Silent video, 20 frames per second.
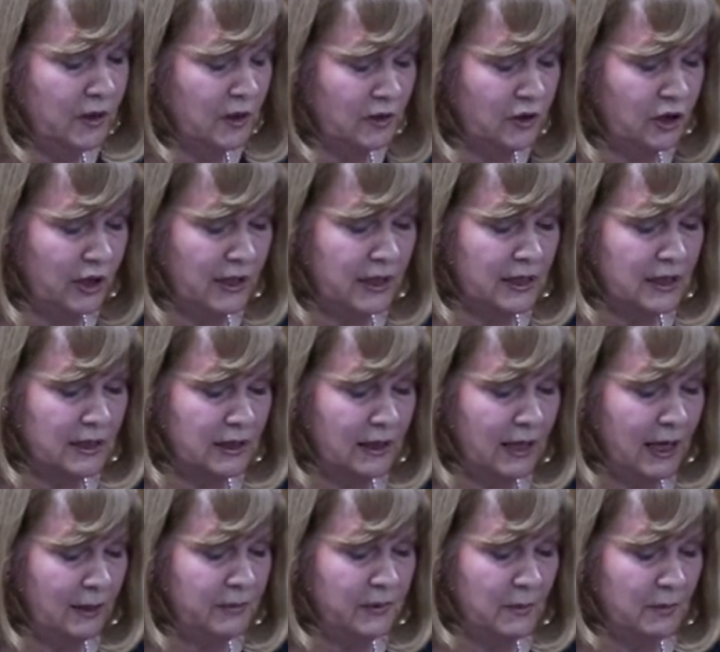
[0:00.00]
congenital
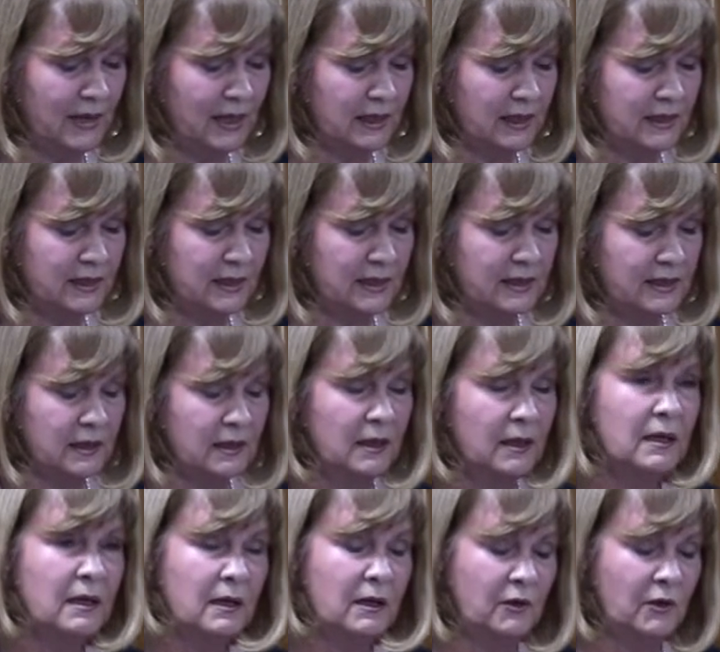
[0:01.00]
abnormalities
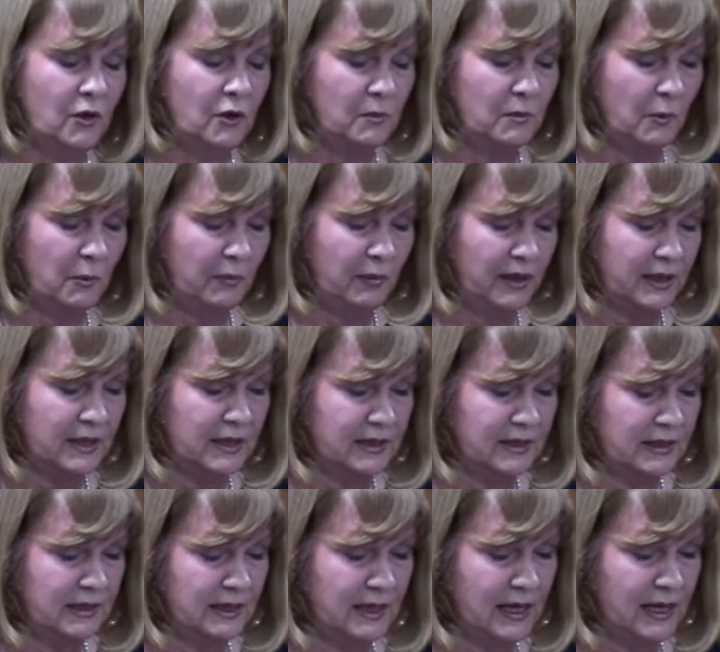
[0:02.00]
on hormone
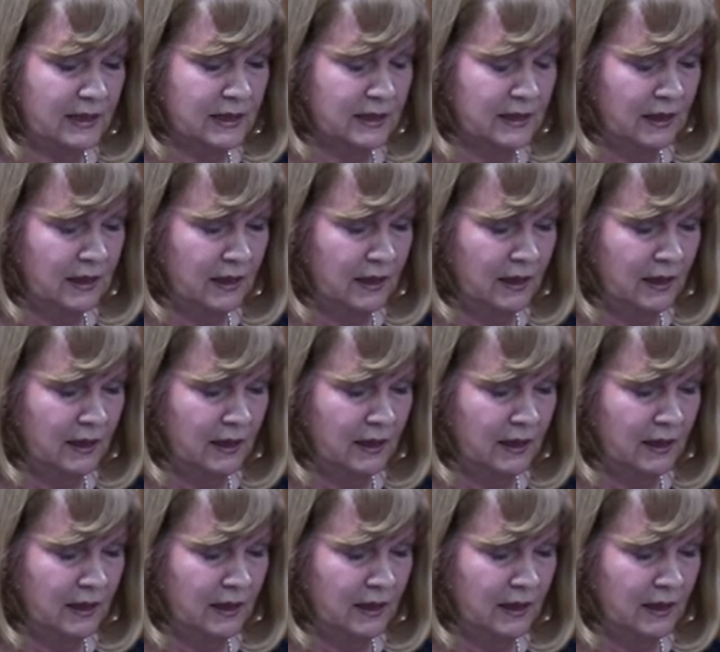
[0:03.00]
pregnancy tests.